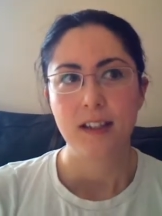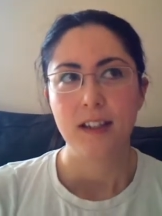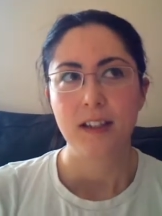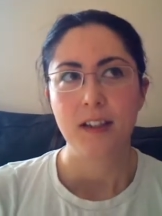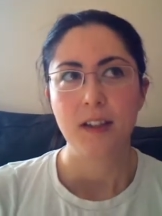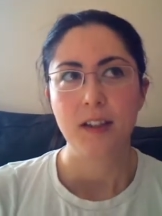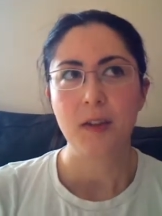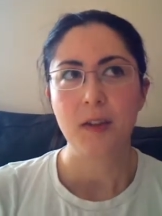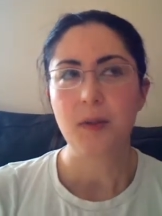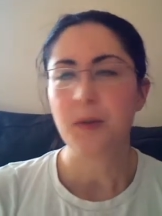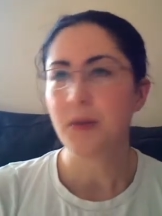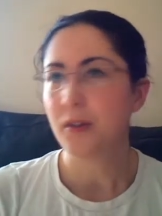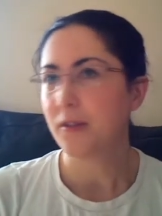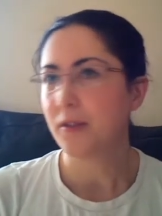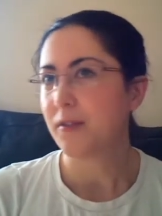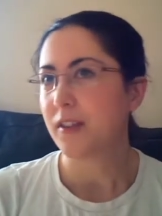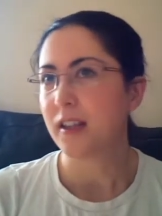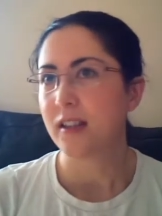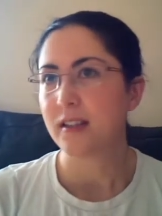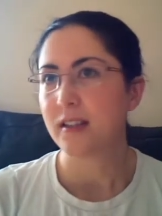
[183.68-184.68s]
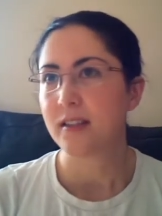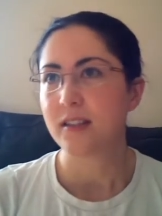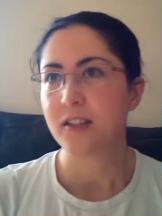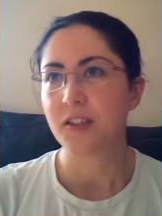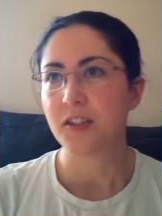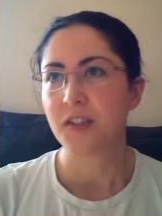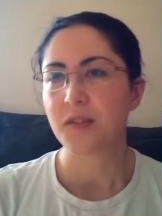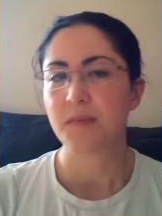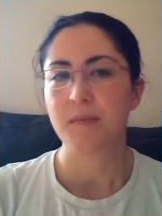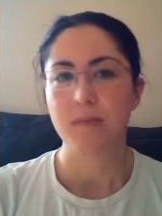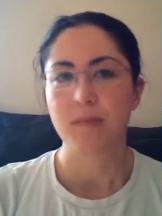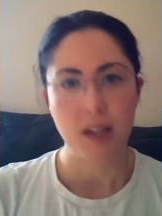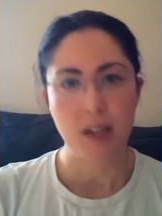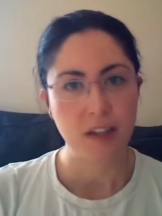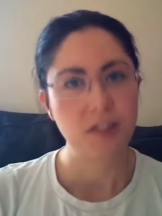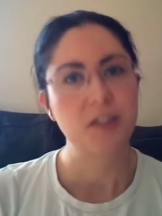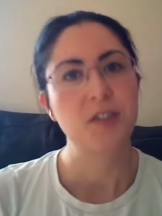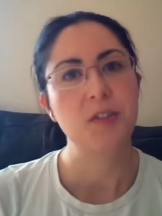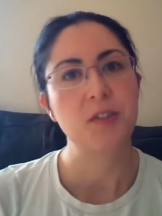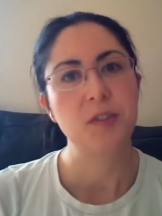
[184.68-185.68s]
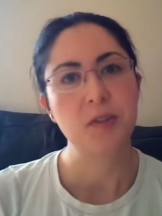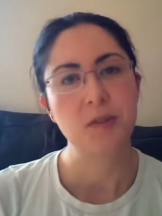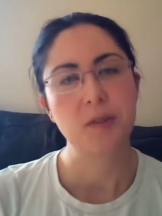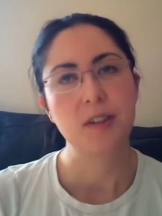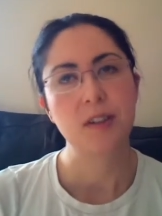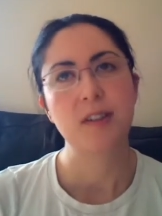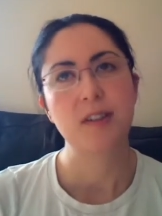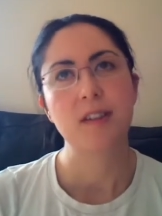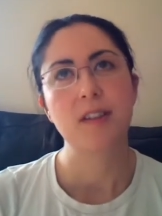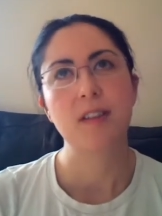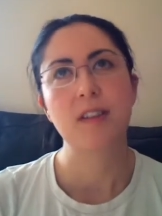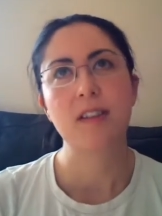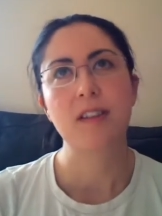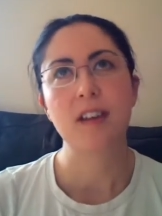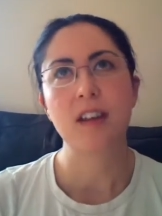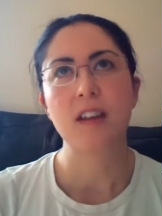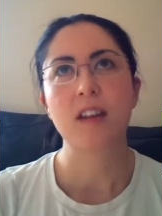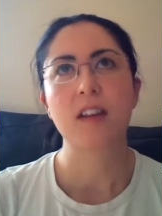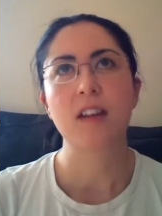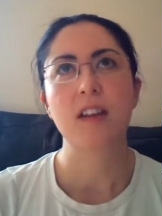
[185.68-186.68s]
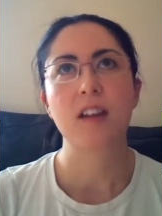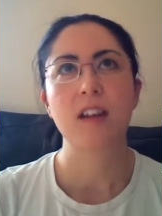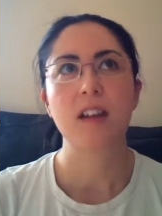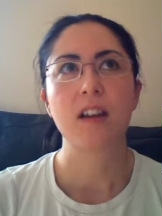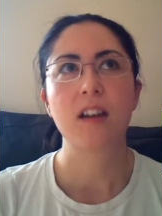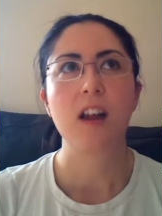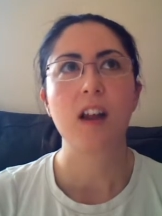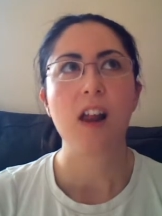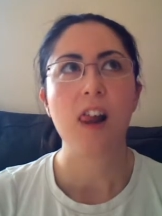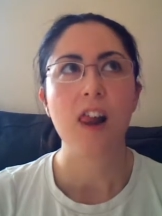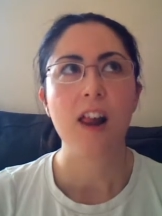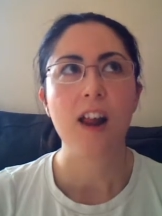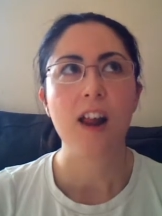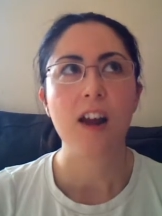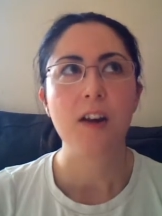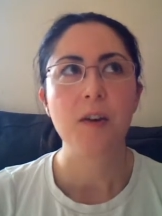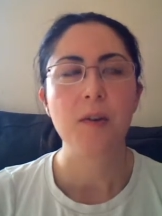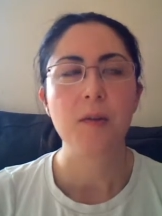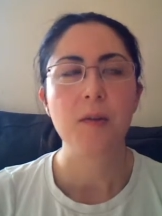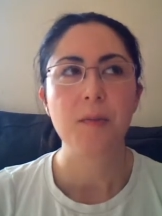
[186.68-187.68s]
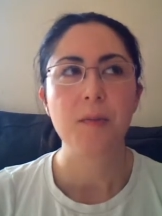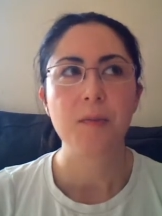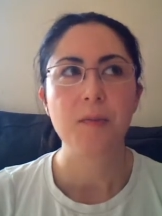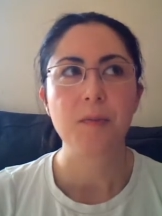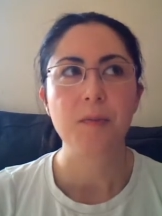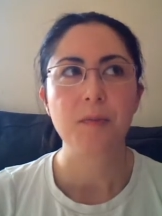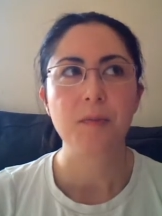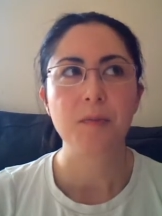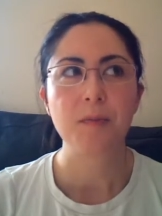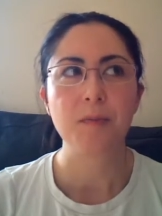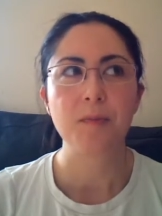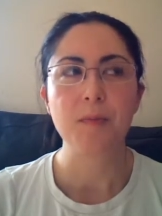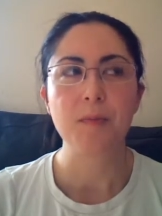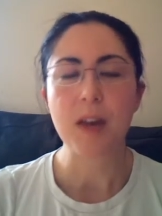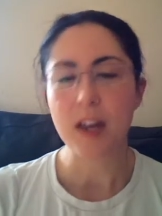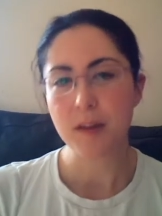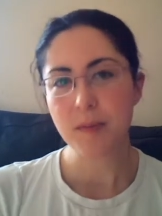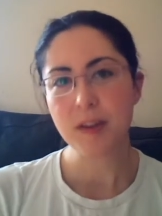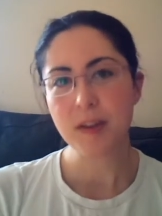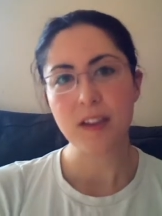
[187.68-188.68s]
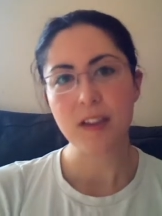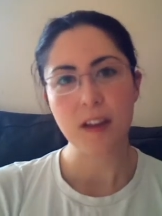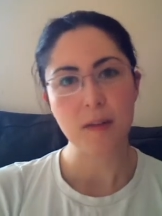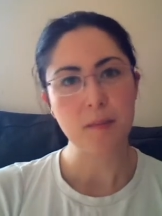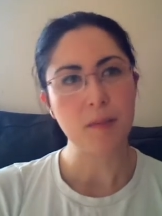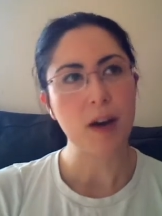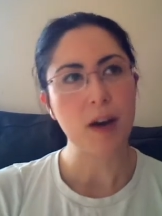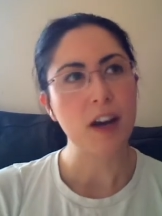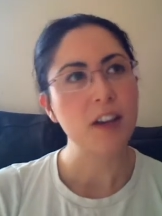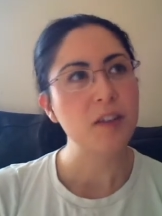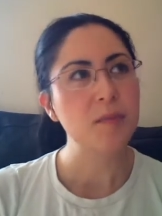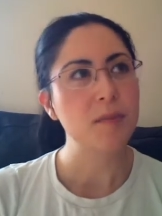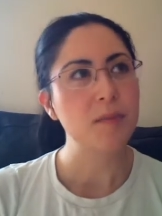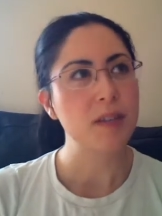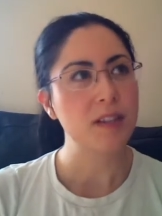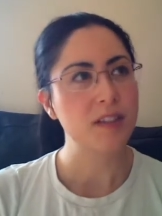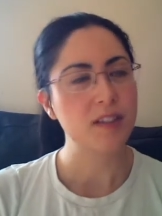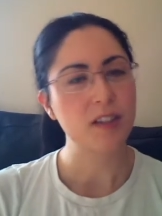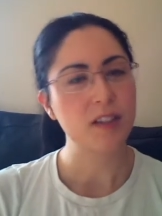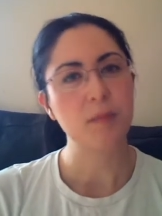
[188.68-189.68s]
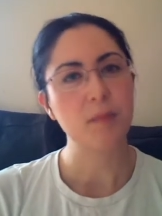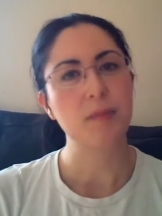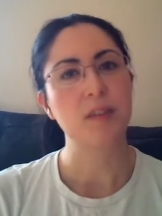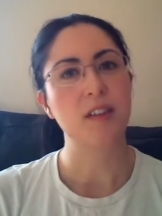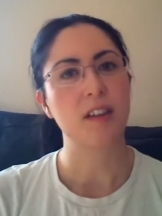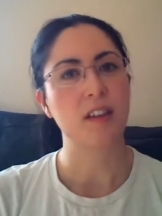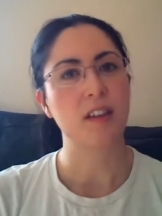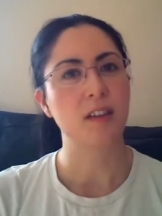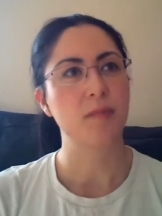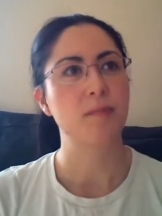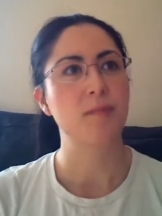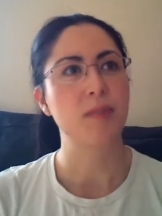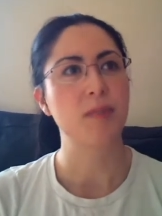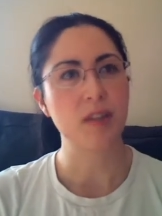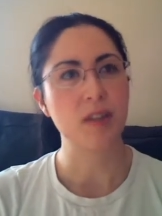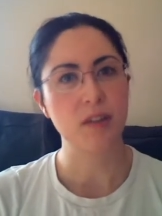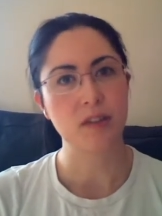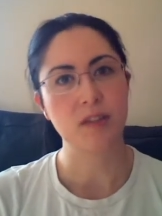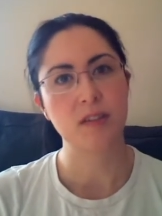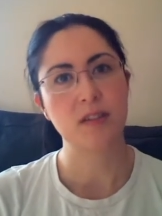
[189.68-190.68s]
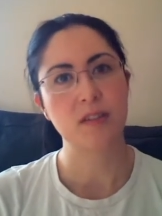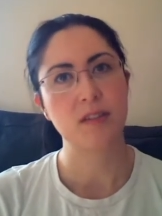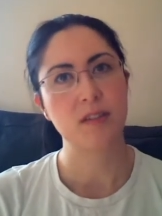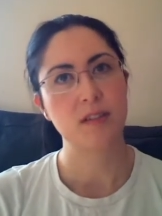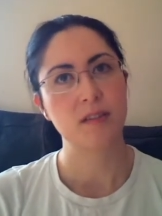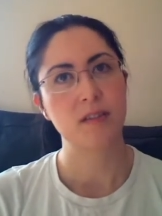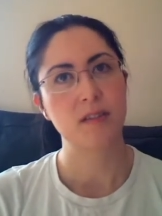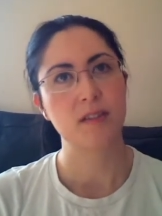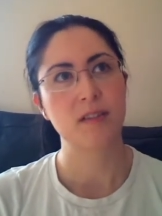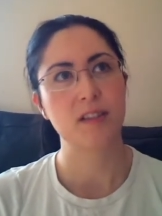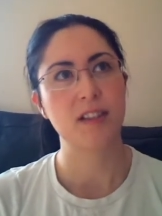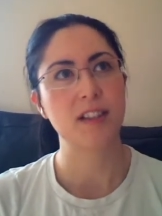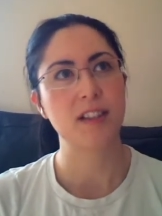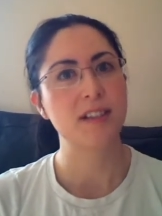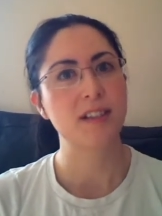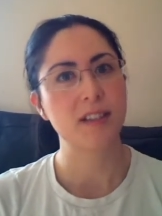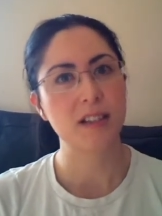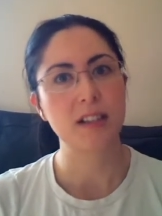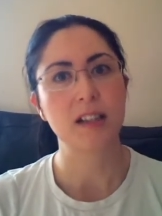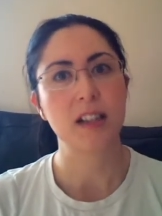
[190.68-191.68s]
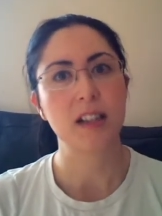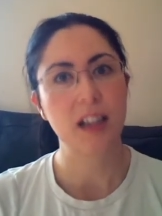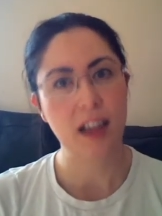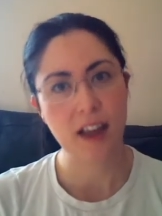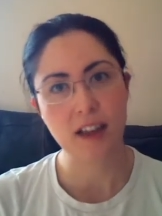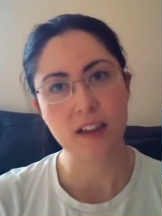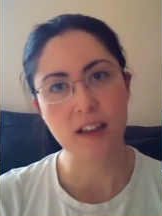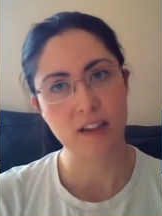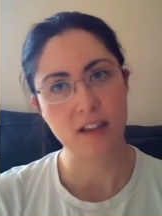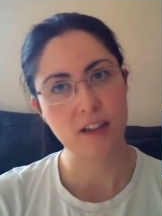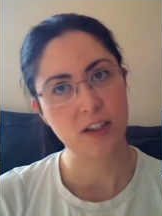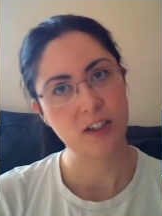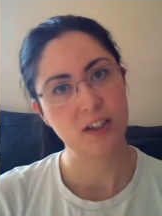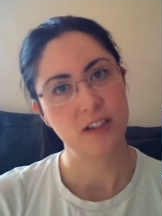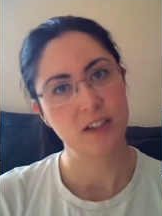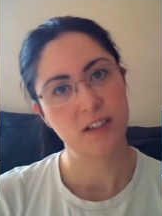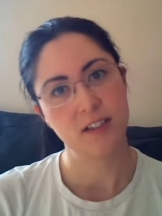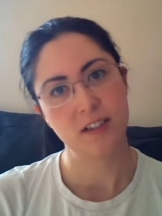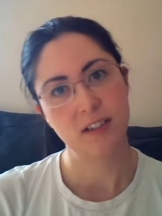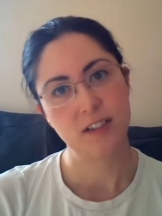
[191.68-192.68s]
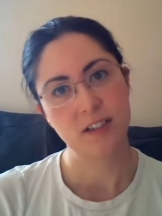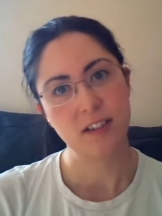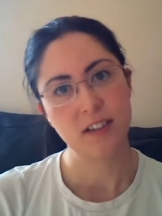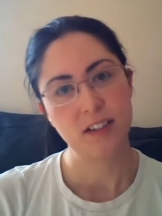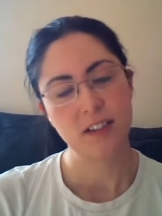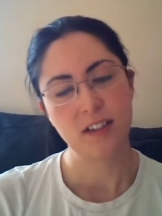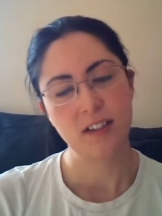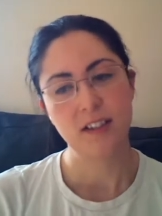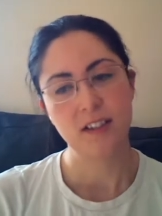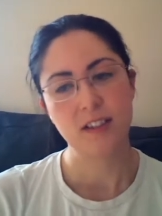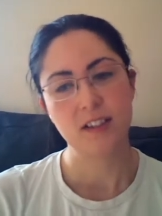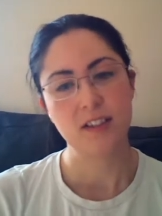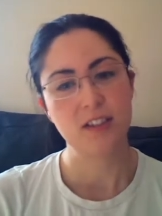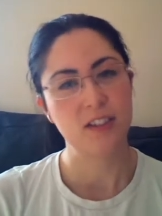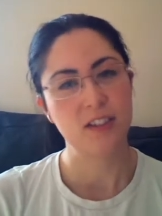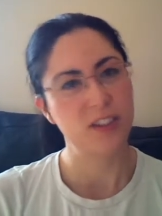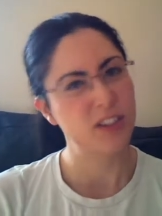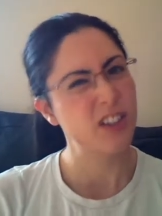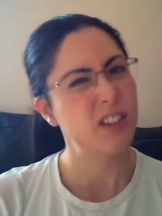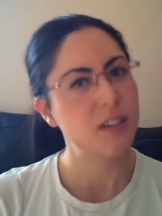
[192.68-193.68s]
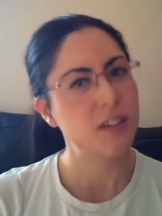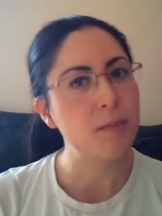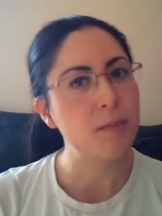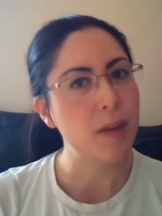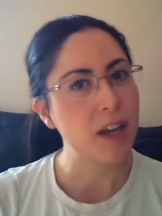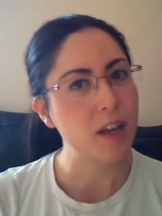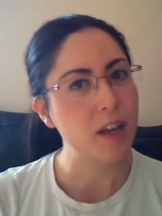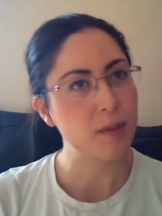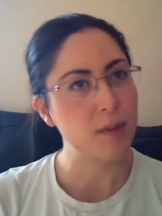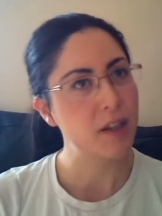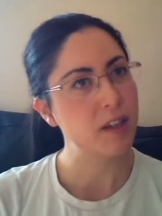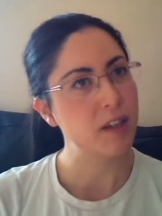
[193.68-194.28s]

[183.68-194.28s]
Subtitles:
all of this just makes you think, maybe there might be something beyond this little cage. Just maybe.